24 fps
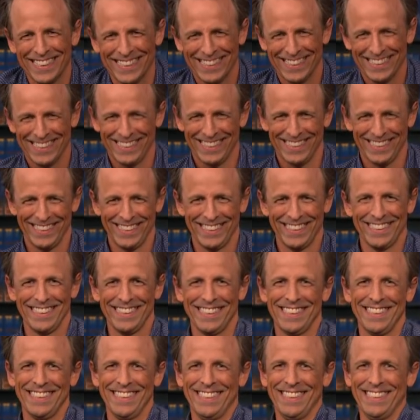
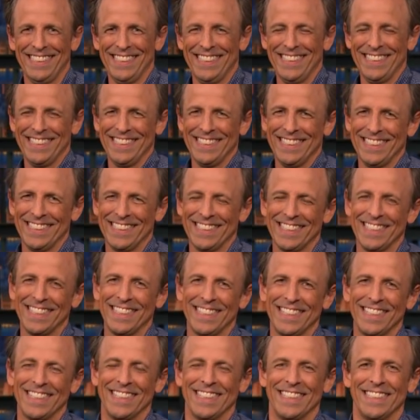
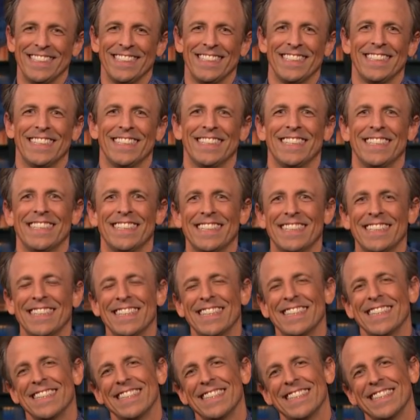
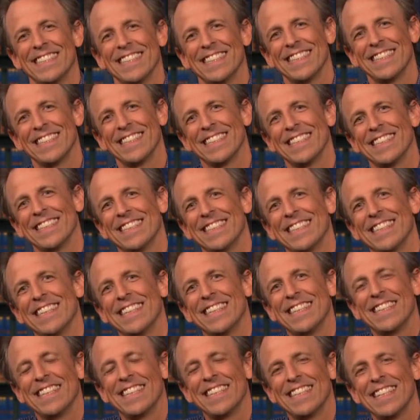
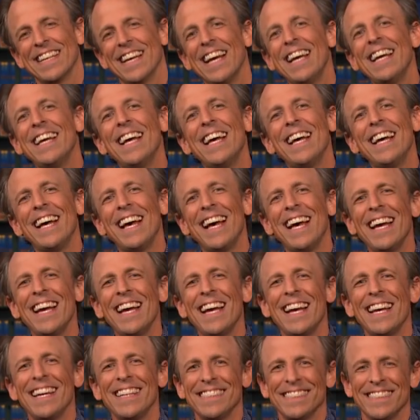
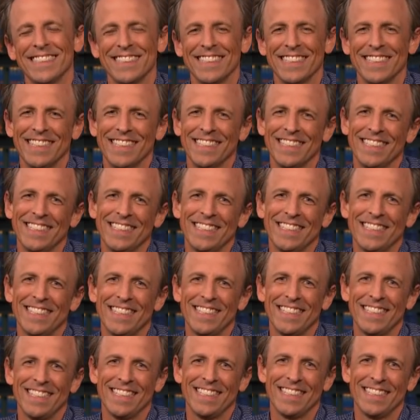The person shown says nothing.